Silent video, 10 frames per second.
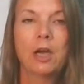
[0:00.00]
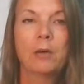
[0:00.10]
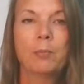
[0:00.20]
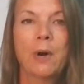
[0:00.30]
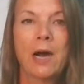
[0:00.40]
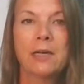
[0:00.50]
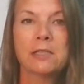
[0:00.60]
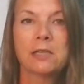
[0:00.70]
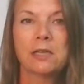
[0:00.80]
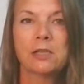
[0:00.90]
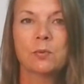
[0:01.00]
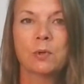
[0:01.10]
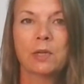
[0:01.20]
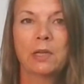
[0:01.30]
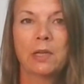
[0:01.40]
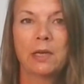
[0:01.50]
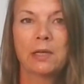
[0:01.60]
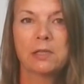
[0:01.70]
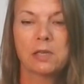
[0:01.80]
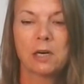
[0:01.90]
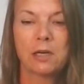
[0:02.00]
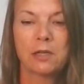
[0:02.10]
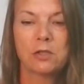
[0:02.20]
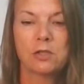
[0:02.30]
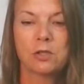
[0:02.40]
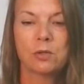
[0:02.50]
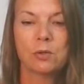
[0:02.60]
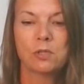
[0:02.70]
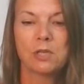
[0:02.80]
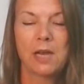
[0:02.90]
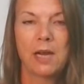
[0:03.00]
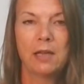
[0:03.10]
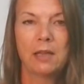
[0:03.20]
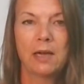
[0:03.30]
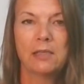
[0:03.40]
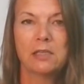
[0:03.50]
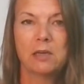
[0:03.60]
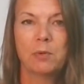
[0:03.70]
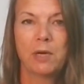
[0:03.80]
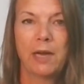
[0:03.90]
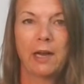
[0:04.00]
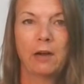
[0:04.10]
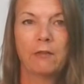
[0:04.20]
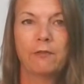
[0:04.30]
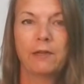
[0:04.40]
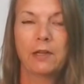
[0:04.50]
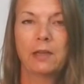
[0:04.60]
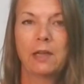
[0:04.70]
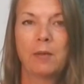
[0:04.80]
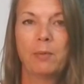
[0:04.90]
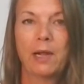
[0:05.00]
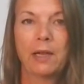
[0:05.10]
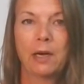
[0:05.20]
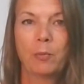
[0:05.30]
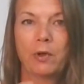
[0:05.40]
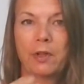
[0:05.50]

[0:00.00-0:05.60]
But it's really like starting to take that deep inhale, filling that belly up with